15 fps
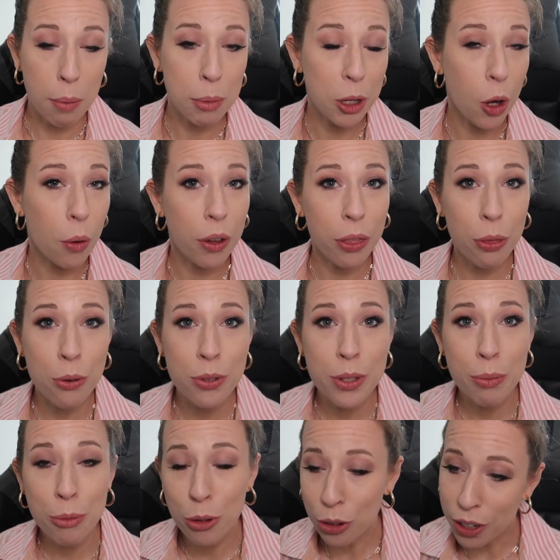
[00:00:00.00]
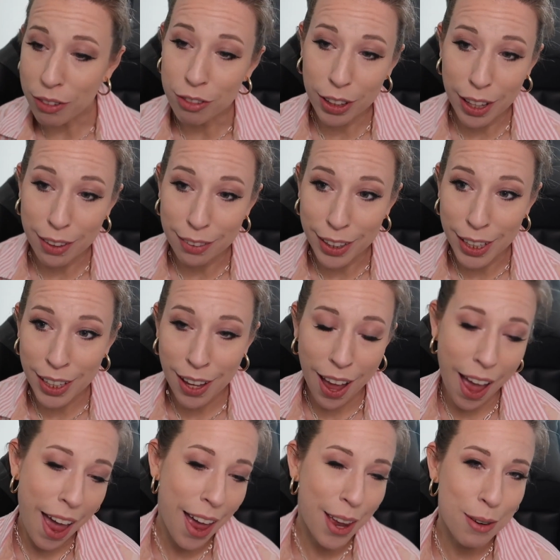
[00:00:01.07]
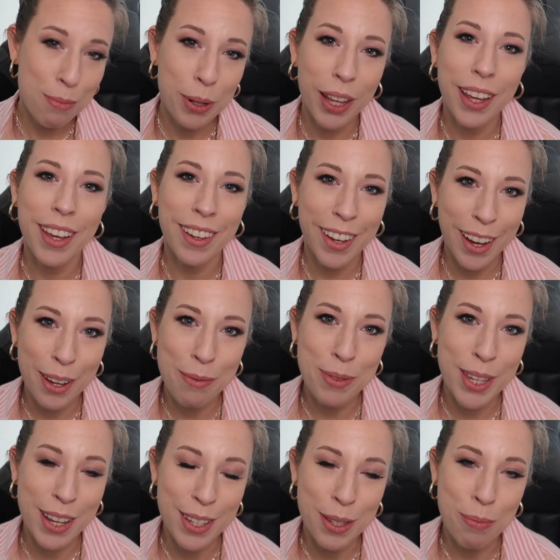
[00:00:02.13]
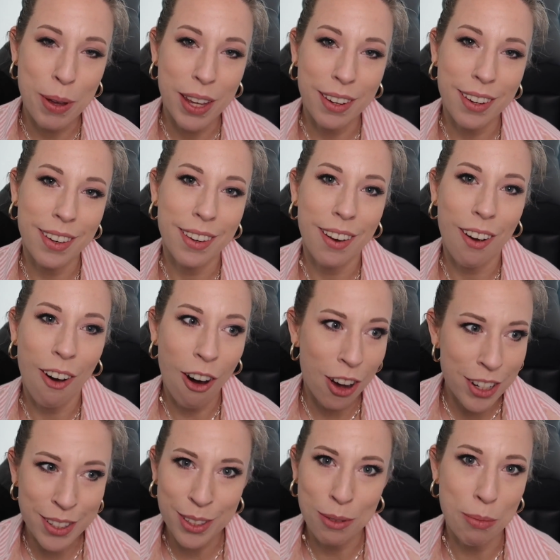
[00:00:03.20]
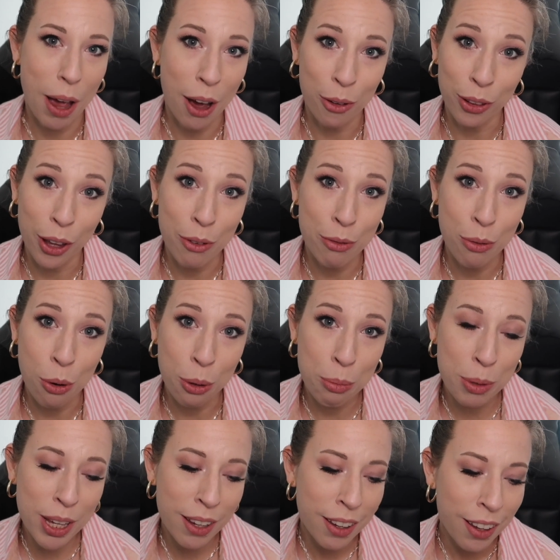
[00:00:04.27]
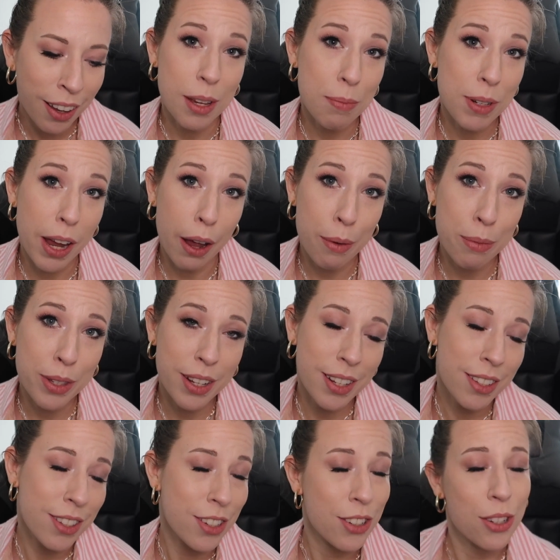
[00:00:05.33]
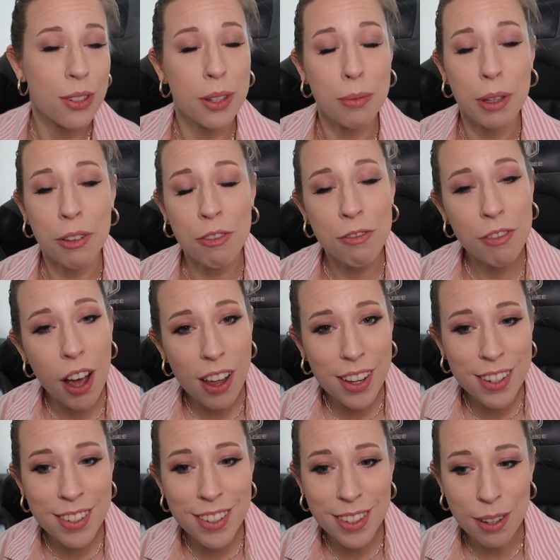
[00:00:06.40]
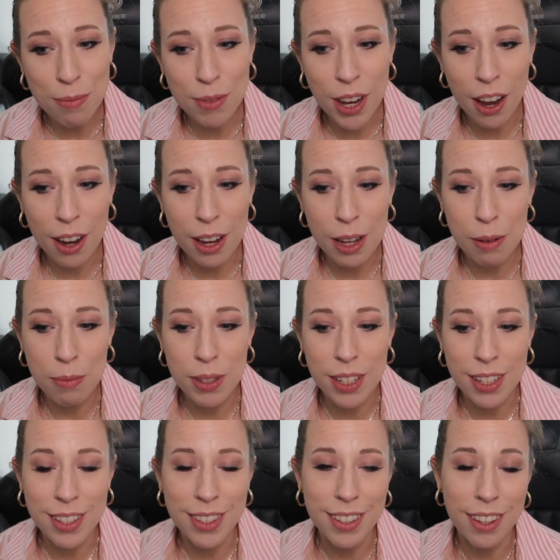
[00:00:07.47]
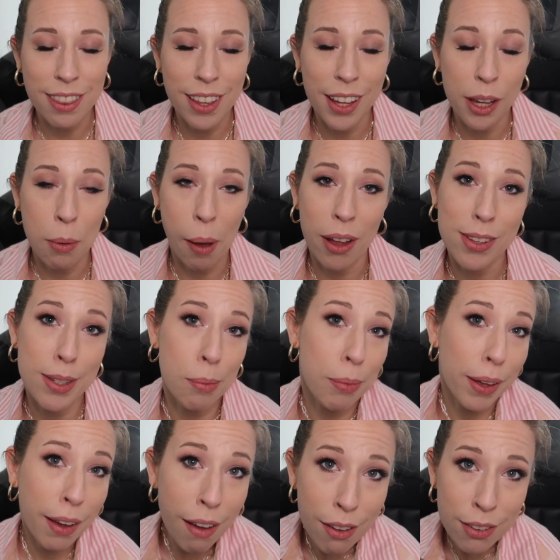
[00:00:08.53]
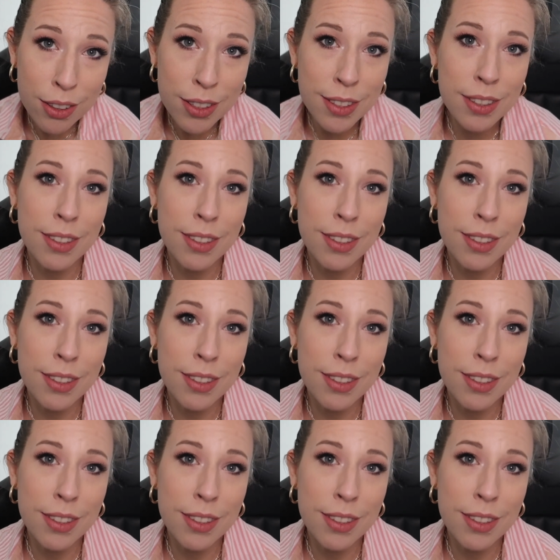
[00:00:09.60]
I've been going through some grief lately, and playing games has been an awesome outlet for me. Sometimes it's to do something fun, sometimes it's to think about something else,